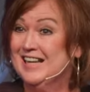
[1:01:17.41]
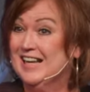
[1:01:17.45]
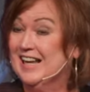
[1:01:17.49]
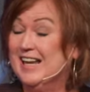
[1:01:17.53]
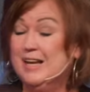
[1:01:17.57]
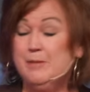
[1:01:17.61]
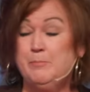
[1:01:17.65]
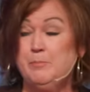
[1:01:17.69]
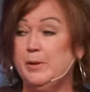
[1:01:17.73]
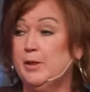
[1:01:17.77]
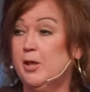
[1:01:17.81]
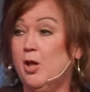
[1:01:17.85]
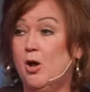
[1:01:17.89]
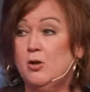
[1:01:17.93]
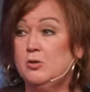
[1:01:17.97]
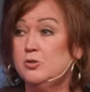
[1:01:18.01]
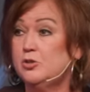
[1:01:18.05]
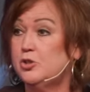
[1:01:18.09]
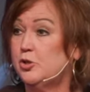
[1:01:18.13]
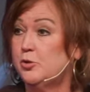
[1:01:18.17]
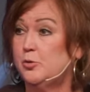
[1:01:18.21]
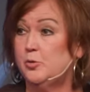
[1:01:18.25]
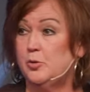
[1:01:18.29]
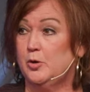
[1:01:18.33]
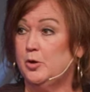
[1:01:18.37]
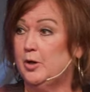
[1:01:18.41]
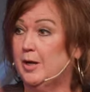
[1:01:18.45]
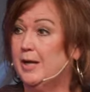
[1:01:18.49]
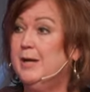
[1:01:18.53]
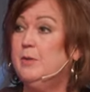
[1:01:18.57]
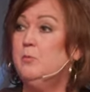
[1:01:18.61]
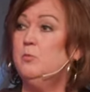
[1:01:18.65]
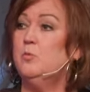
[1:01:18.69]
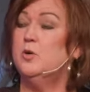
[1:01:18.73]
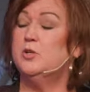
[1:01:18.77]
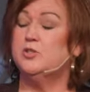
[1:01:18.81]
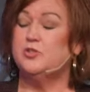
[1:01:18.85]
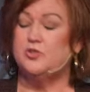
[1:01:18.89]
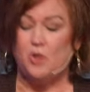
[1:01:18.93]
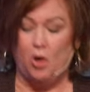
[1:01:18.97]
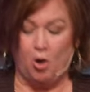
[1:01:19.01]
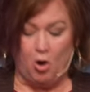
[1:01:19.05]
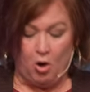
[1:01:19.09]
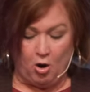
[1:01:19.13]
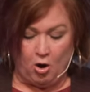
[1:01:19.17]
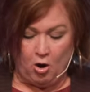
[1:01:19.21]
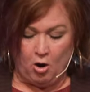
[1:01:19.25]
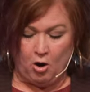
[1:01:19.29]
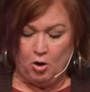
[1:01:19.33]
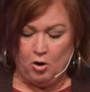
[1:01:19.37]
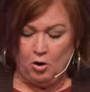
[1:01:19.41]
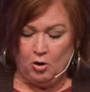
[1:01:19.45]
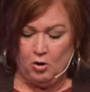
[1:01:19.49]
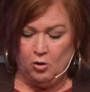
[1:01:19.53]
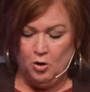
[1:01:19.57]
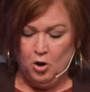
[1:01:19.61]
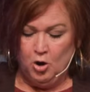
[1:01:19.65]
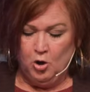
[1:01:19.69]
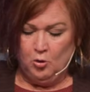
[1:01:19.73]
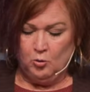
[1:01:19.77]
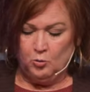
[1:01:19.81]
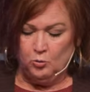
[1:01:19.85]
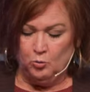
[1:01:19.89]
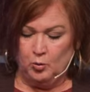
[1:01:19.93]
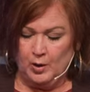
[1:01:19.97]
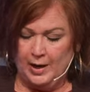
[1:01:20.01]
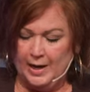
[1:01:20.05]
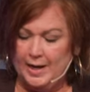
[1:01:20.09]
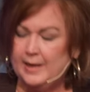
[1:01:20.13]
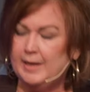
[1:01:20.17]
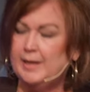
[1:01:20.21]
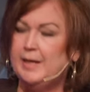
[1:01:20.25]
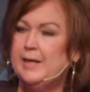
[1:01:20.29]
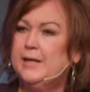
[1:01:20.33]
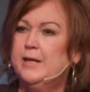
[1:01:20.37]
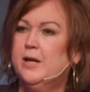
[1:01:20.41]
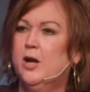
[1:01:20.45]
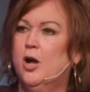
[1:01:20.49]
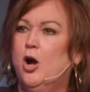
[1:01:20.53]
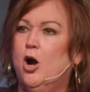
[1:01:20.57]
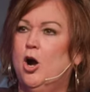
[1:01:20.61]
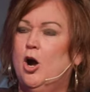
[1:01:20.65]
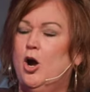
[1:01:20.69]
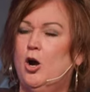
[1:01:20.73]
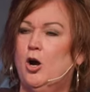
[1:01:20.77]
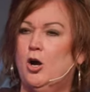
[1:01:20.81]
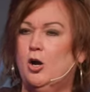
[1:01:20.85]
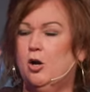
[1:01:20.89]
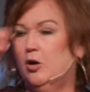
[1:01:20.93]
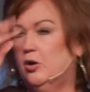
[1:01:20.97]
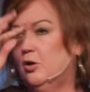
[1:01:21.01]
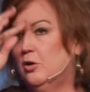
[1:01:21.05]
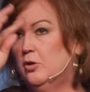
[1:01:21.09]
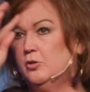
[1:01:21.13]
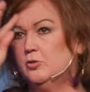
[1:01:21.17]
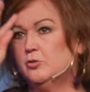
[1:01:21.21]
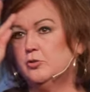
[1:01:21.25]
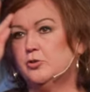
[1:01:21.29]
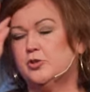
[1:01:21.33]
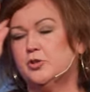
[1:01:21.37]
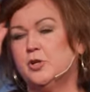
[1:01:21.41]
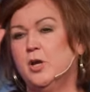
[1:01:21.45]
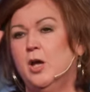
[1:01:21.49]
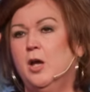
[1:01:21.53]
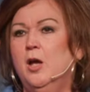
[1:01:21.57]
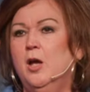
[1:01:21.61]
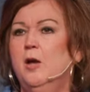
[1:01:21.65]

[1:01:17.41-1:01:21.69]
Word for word: It belonged to her. It was already hers.